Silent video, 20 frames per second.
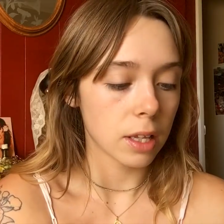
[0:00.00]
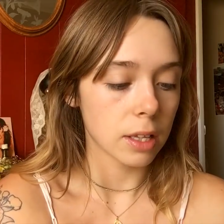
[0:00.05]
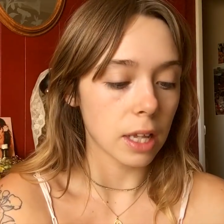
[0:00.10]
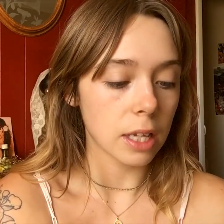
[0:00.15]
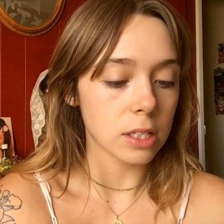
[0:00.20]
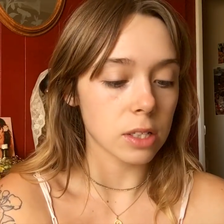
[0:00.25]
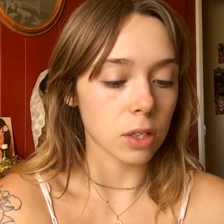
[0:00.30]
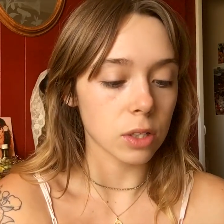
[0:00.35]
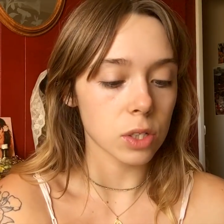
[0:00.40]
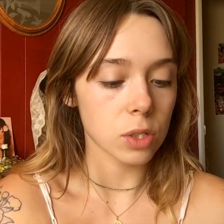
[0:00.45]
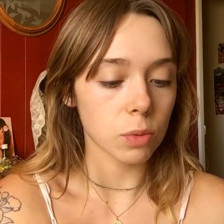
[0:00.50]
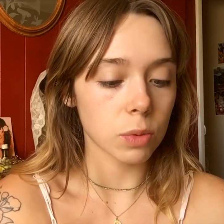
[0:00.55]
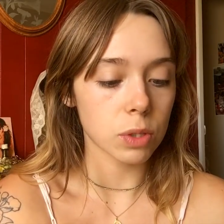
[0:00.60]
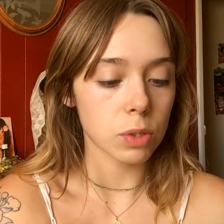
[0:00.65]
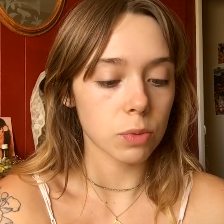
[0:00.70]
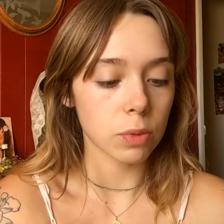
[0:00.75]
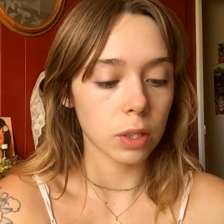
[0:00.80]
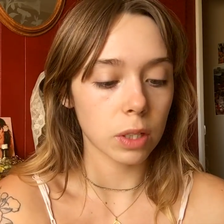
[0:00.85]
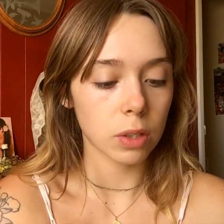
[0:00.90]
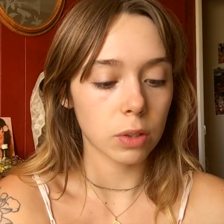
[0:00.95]
that's also
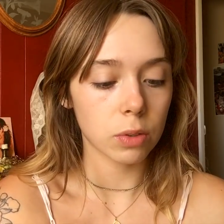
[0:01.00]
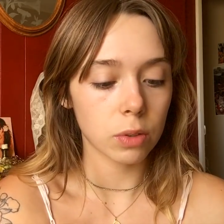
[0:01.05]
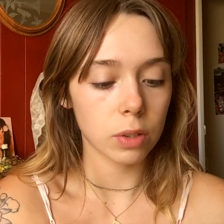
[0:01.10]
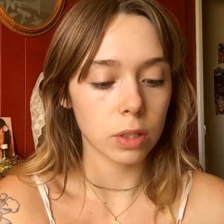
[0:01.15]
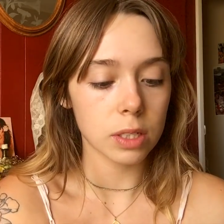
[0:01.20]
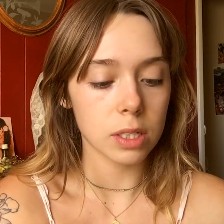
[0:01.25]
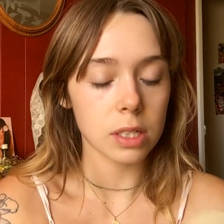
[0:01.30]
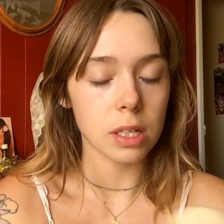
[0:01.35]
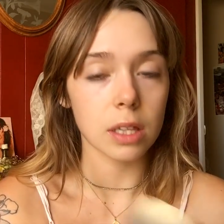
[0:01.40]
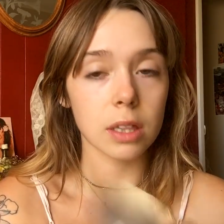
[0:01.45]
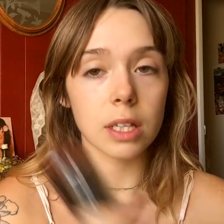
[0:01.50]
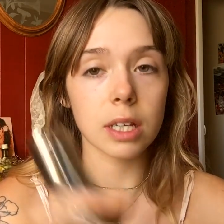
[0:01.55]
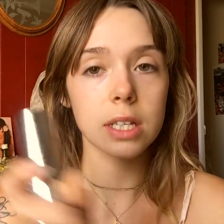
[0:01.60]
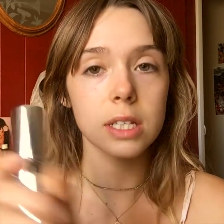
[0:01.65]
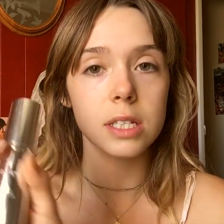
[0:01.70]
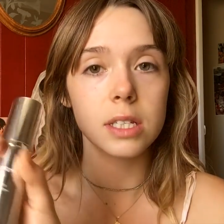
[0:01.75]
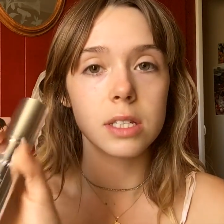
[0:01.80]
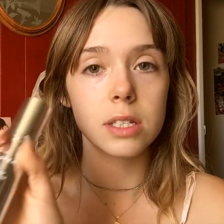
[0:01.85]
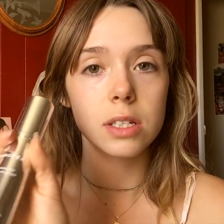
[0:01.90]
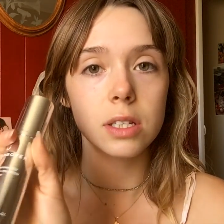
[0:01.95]
what's really cool, is that
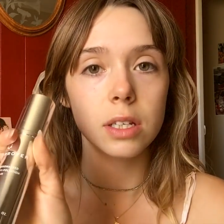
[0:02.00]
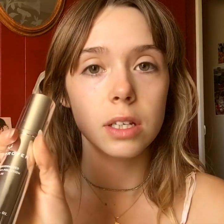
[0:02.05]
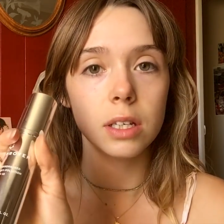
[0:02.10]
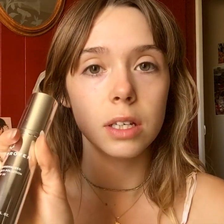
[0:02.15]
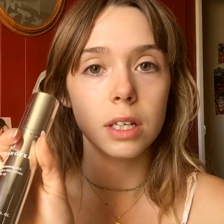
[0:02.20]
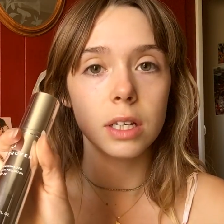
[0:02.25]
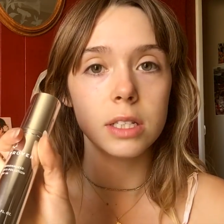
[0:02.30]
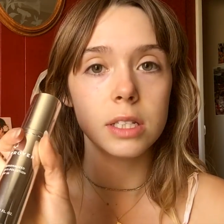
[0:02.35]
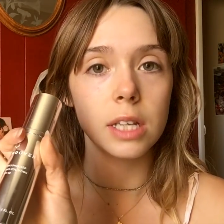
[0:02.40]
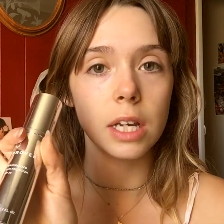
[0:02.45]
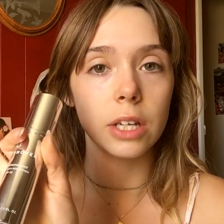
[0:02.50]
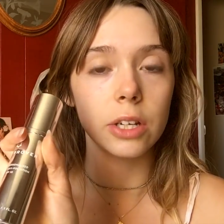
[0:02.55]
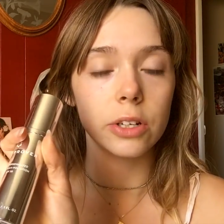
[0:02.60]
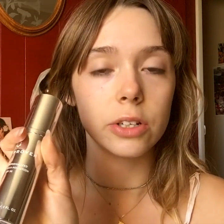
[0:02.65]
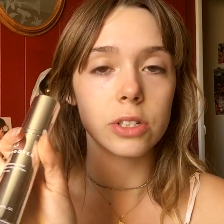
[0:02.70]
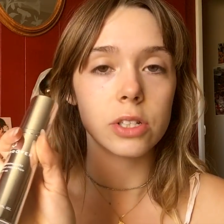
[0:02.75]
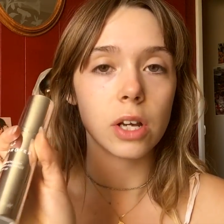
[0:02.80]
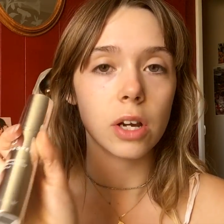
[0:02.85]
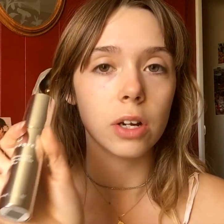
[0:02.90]
these containers